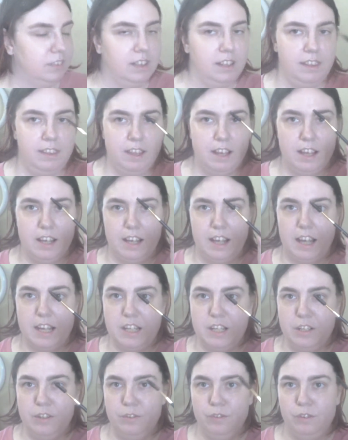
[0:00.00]
that I
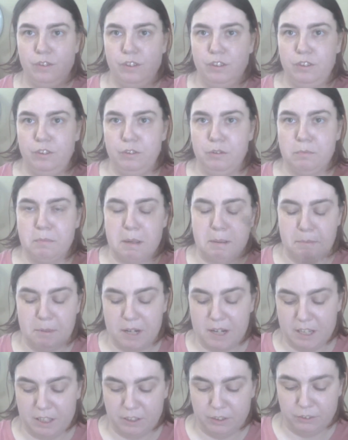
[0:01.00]
use to do my
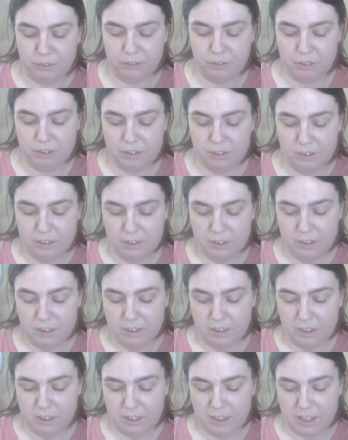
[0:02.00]
brows.
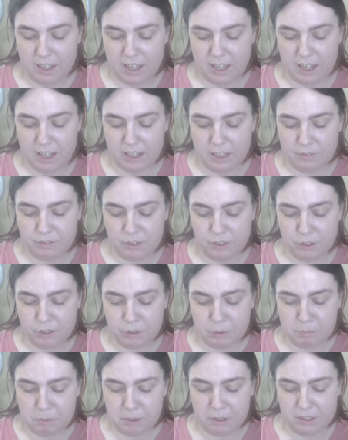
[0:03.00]
And I'm just going
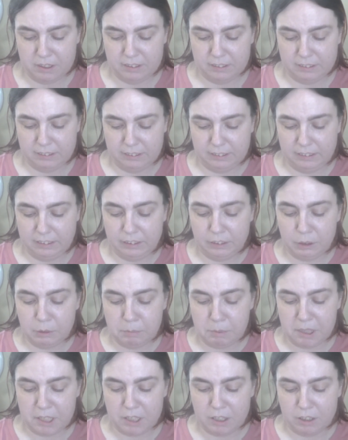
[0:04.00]
to put a little
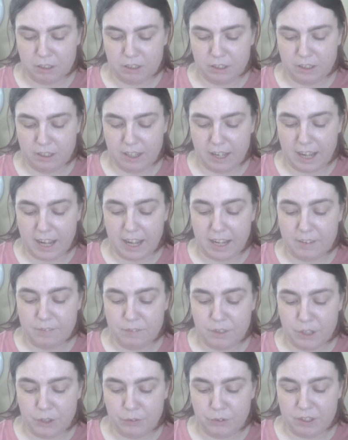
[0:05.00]
bit on. I
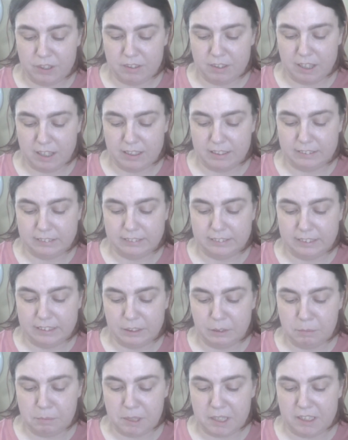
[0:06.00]
noticed that a
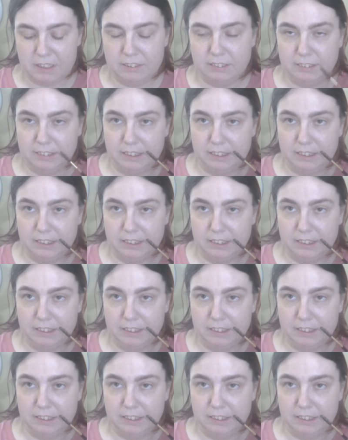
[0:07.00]
little bit